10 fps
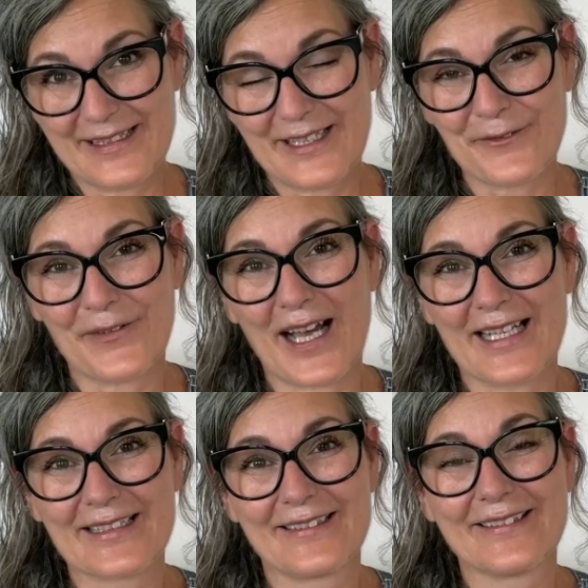the
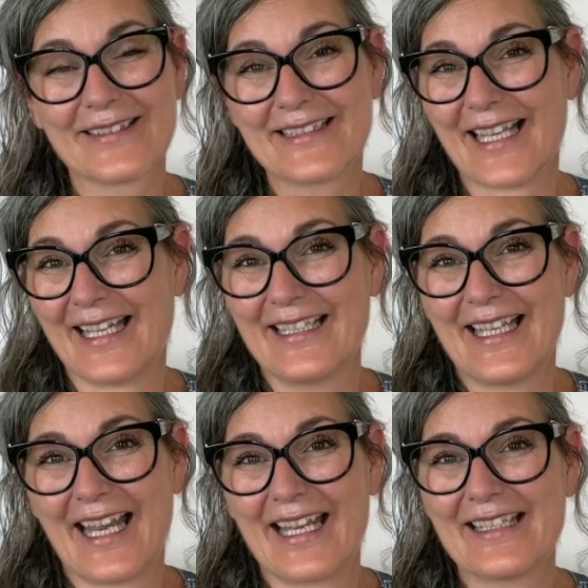final 10
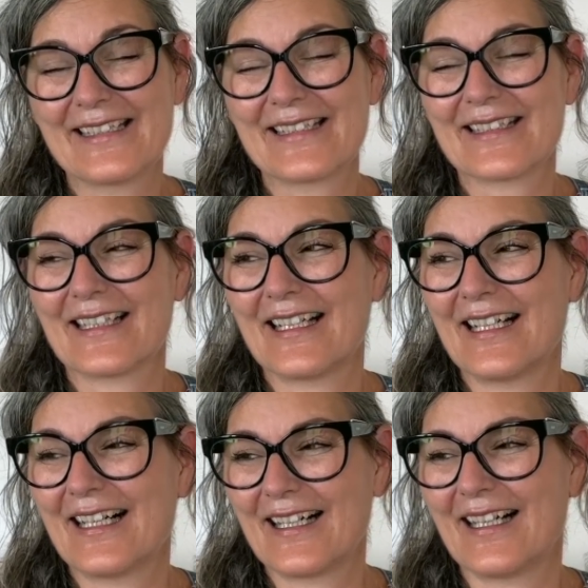days,
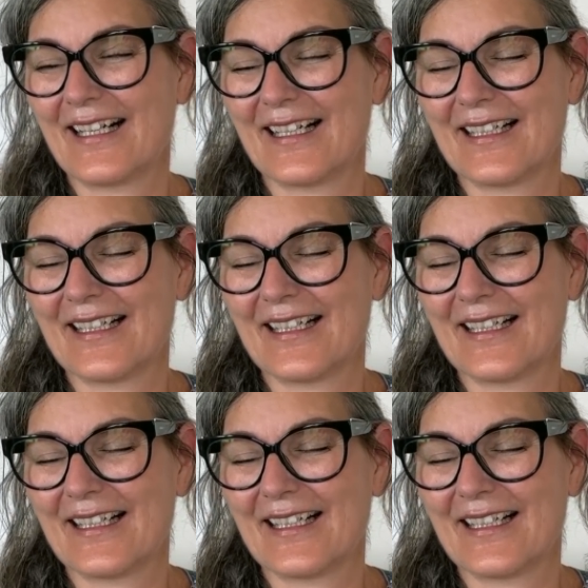I